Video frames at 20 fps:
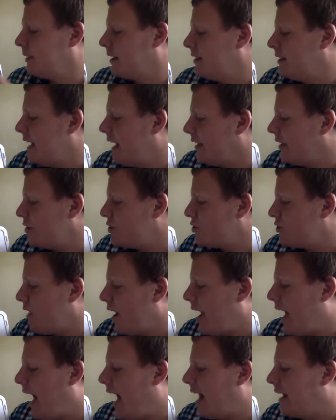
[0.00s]
Now let's
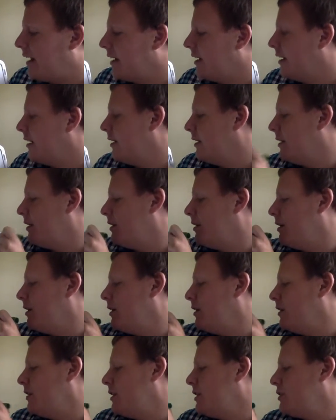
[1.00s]
try adding
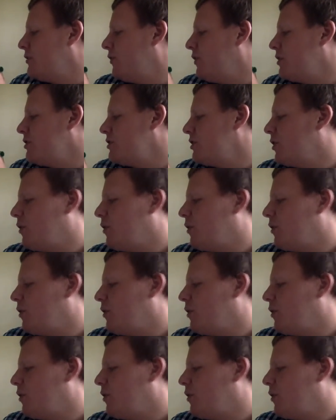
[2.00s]
this first